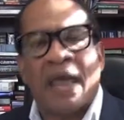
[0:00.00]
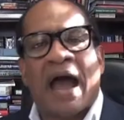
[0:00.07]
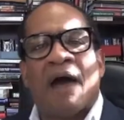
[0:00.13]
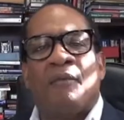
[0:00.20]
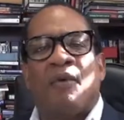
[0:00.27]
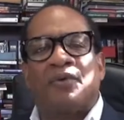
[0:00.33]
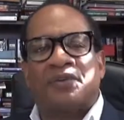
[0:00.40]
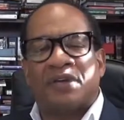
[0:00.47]
I
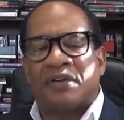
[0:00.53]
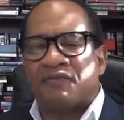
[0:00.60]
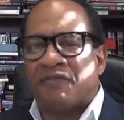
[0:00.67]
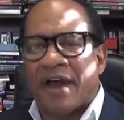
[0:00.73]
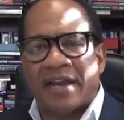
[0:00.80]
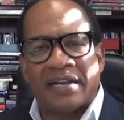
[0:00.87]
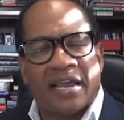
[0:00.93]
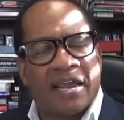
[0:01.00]
want to
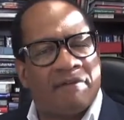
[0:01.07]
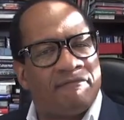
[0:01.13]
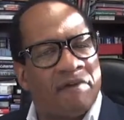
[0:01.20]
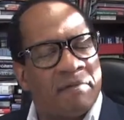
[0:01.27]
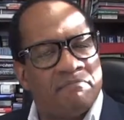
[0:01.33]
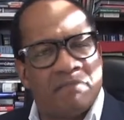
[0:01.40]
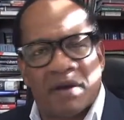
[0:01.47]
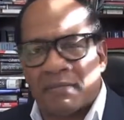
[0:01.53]
invite
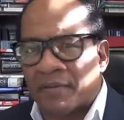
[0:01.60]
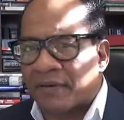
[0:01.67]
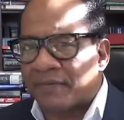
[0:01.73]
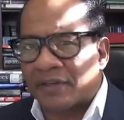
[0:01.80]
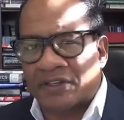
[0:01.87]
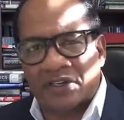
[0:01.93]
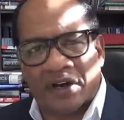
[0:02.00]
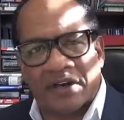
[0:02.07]
every member of
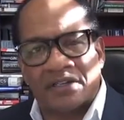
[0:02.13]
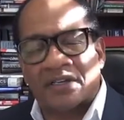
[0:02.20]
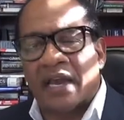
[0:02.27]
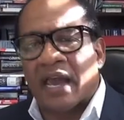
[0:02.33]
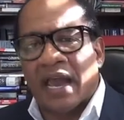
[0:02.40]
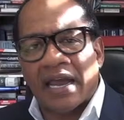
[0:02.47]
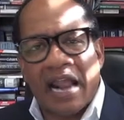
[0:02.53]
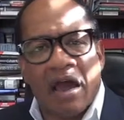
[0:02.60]
the church
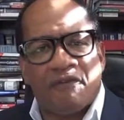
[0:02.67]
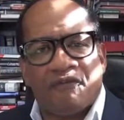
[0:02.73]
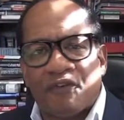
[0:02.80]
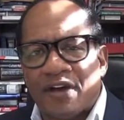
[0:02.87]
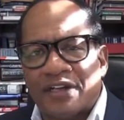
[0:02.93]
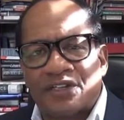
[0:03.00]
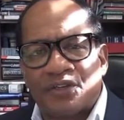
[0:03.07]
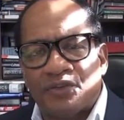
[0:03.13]
and our
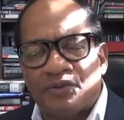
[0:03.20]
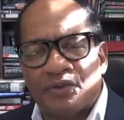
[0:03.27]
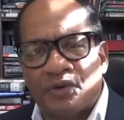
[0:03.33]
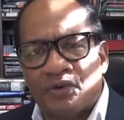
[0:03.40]
friends who,